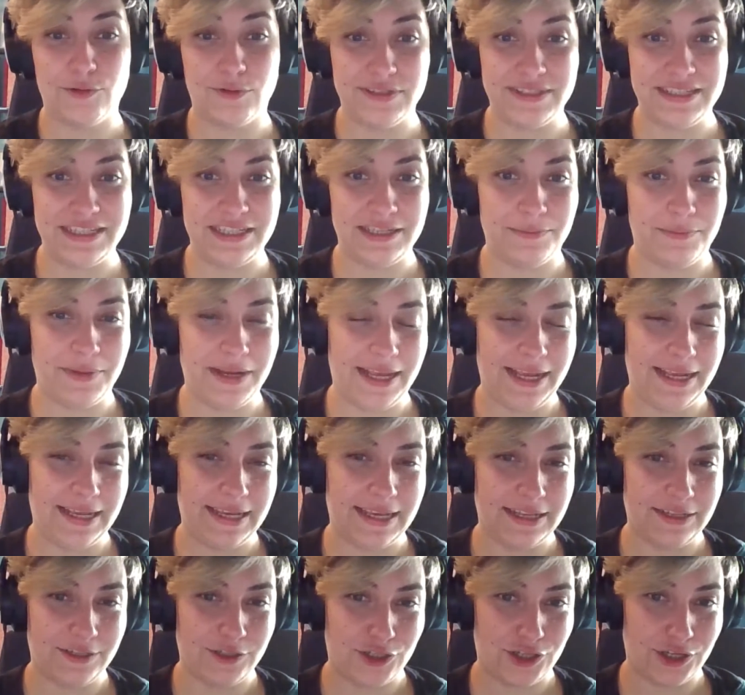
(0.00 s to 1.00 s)
Quentin
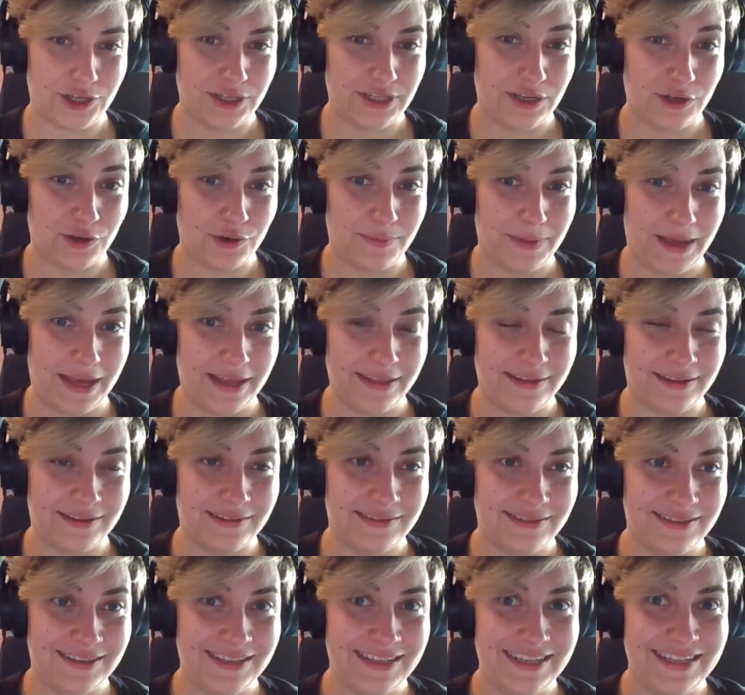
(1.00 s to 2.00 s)
Blake and Johnny
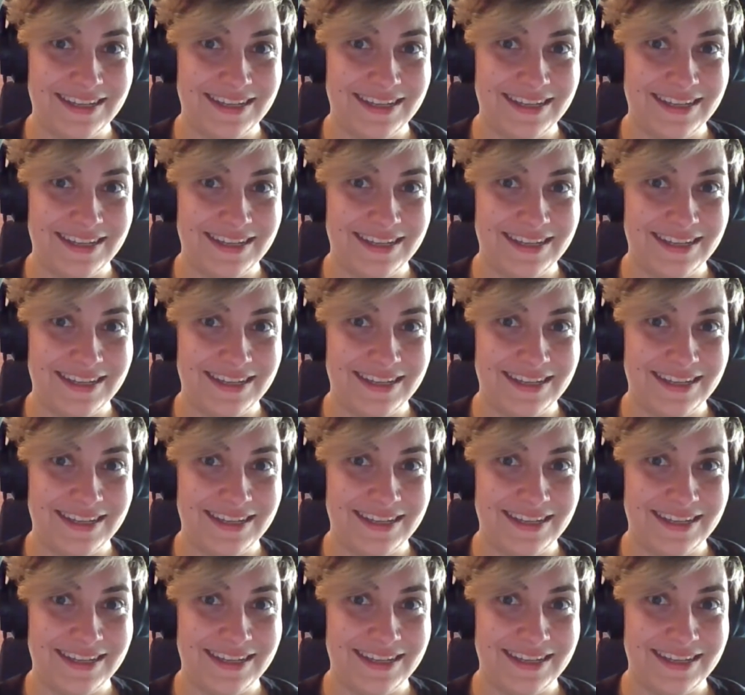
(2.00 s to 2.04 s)
Oman.